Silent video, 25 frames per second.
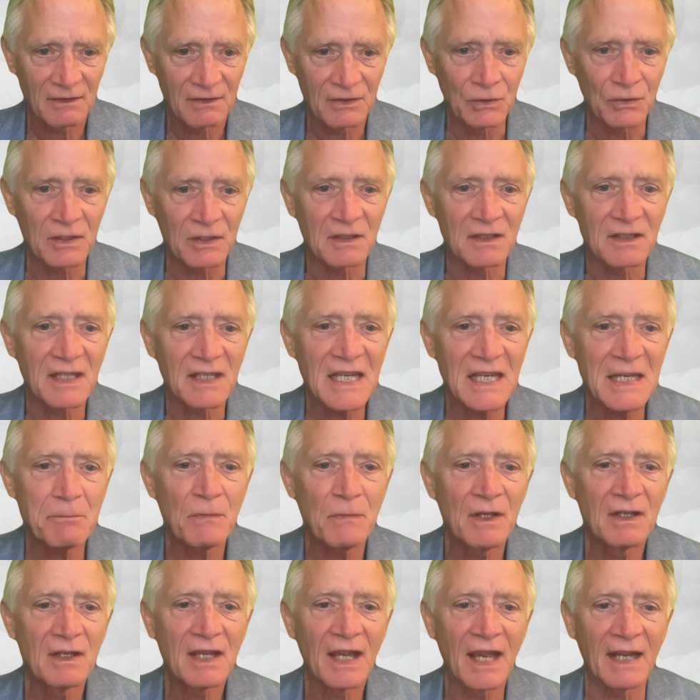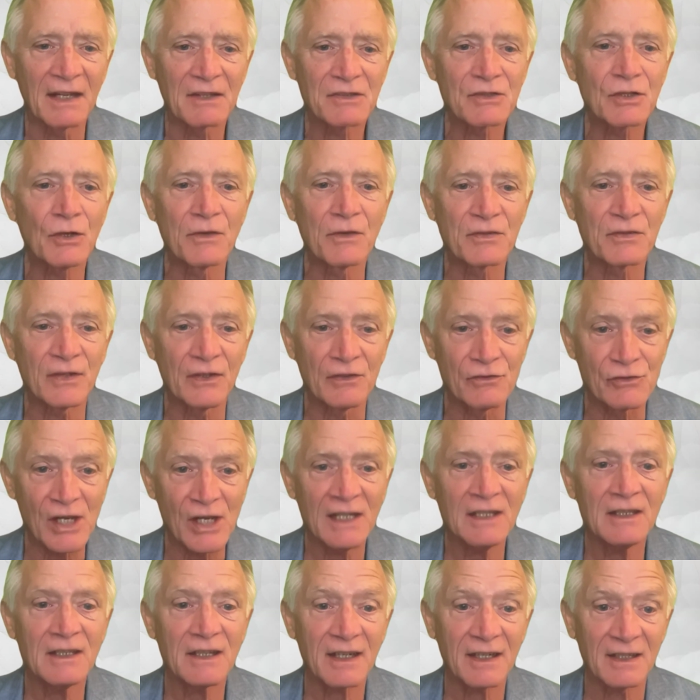You can keep, and so if
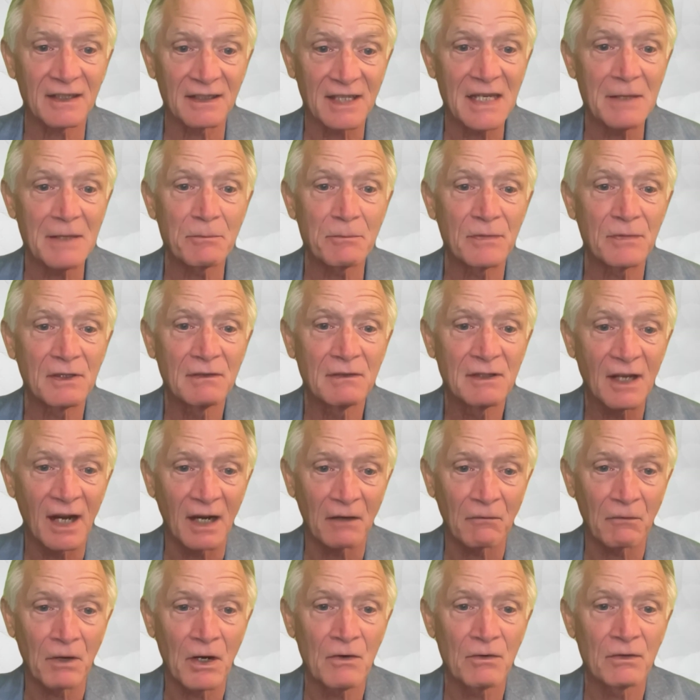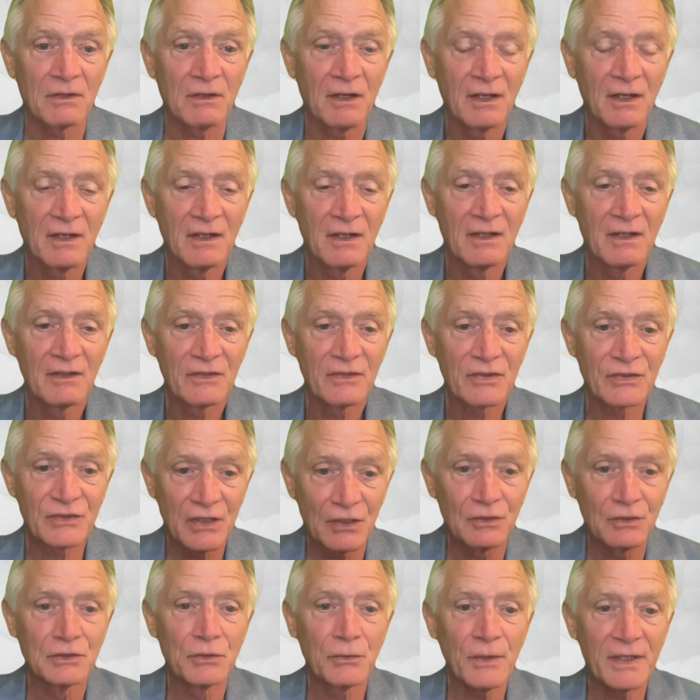Syngenta can keep Tyrone
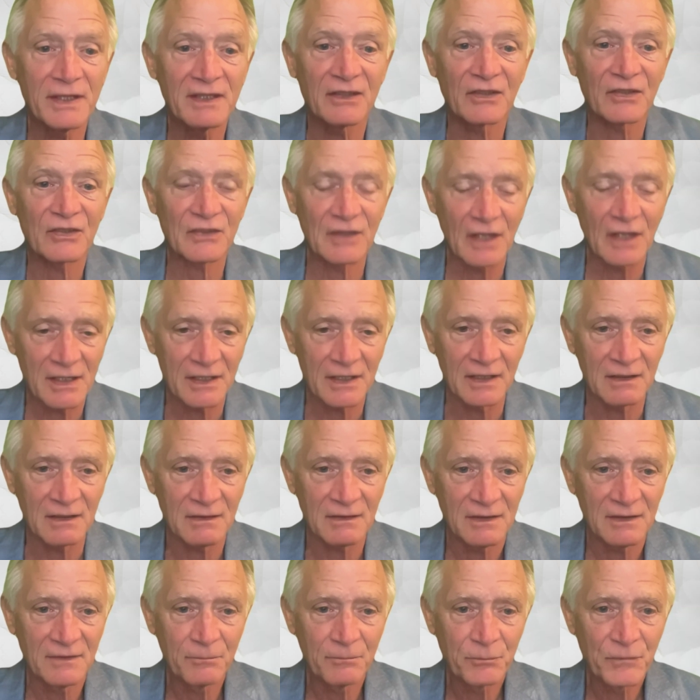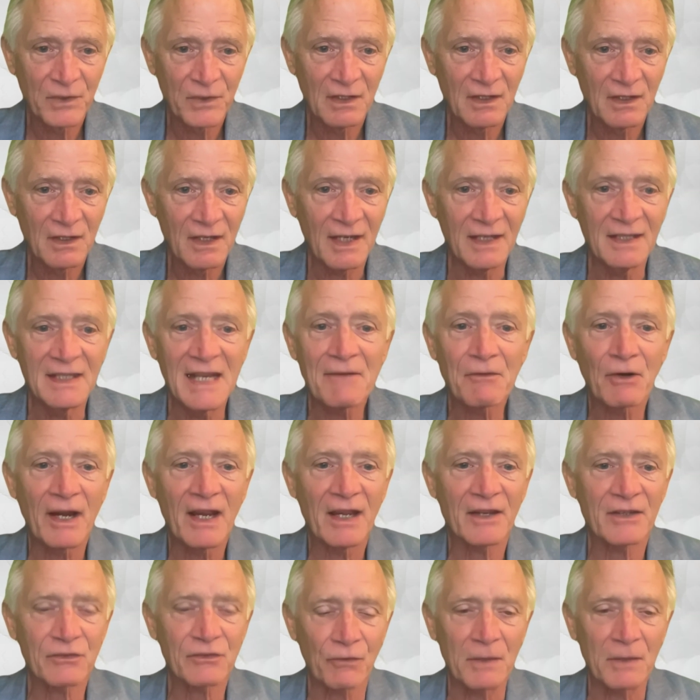still doing the study, he never
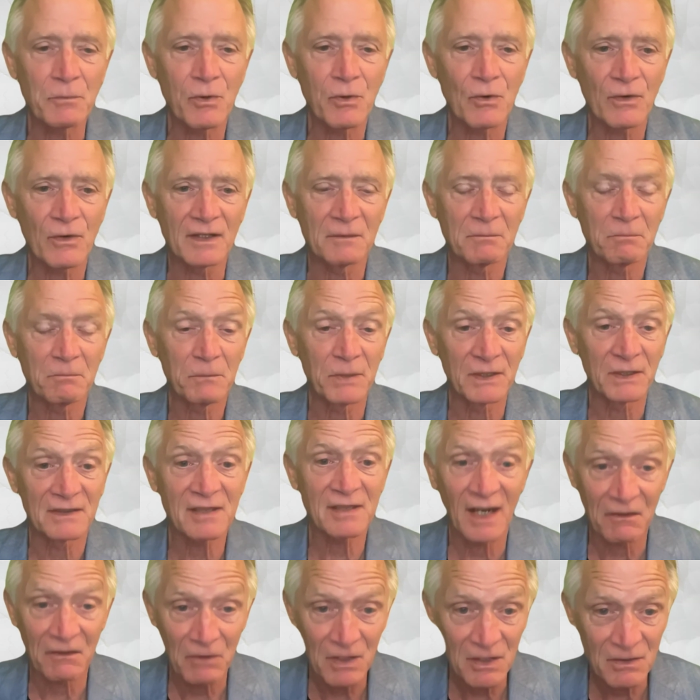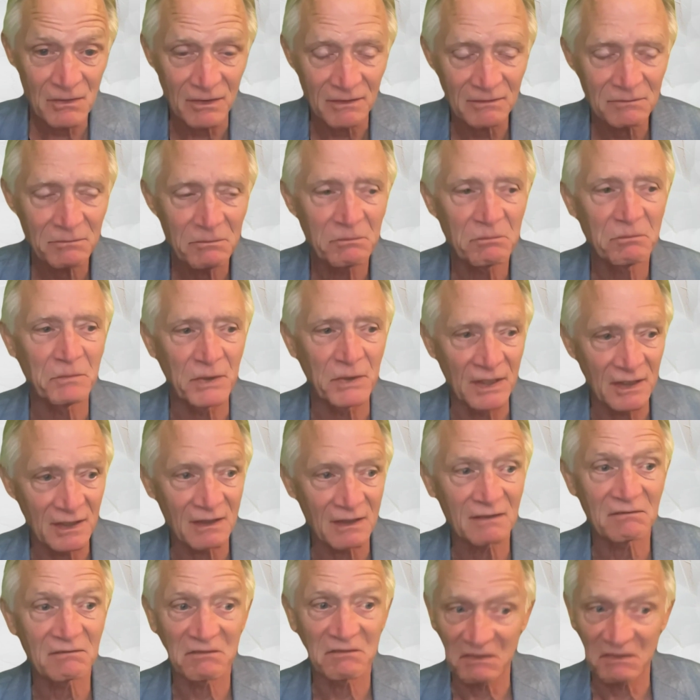has to report it. But Tyrone,
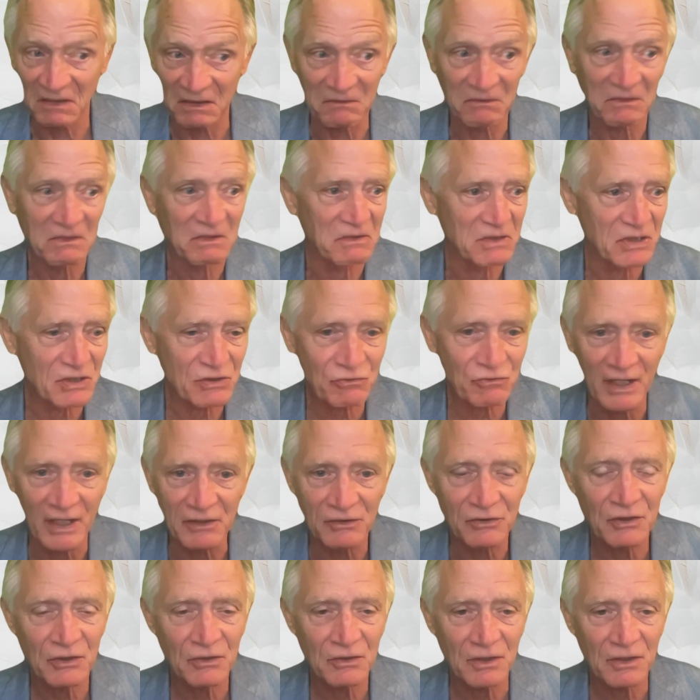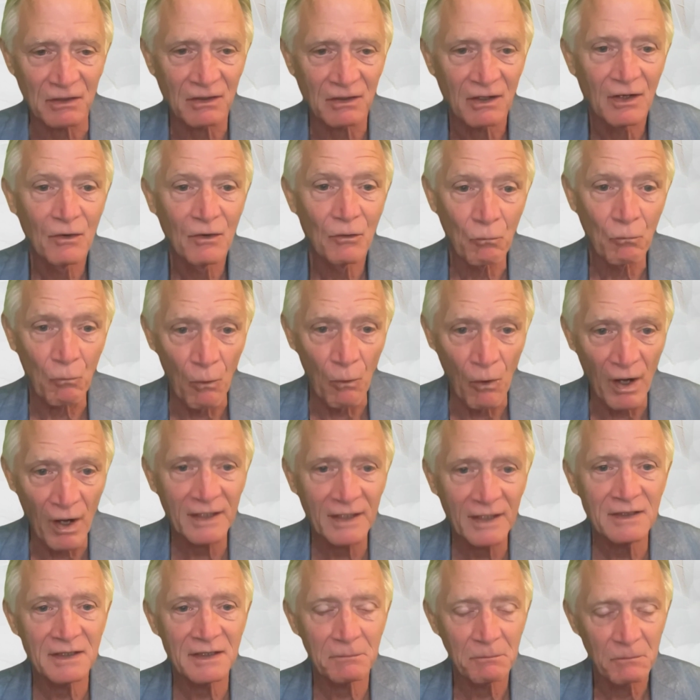being a straight shooter,
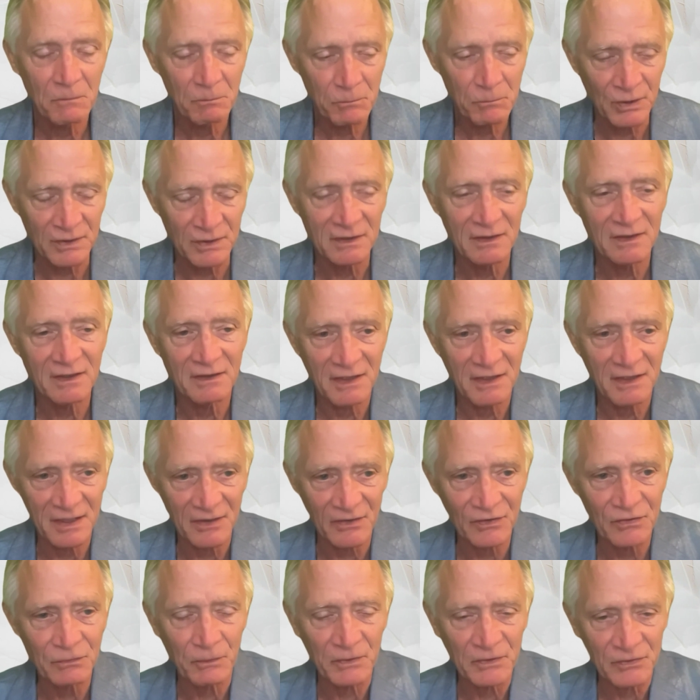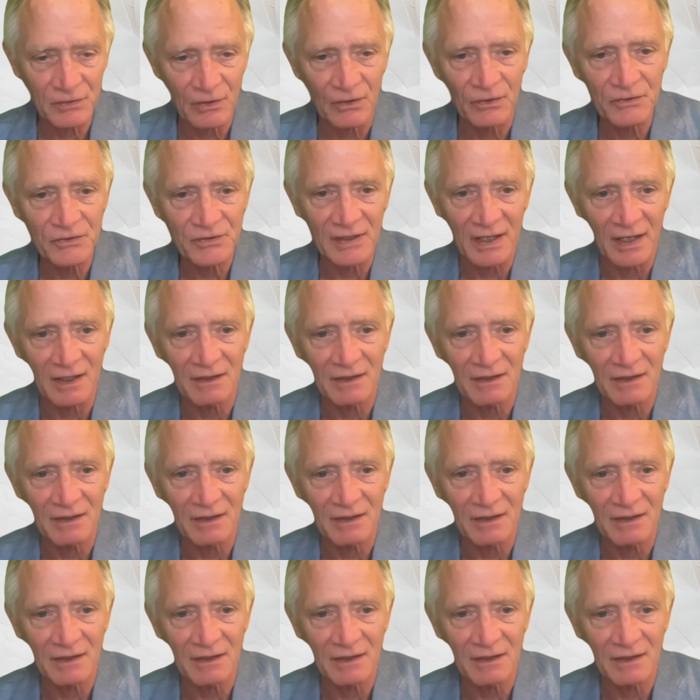wanted to put his results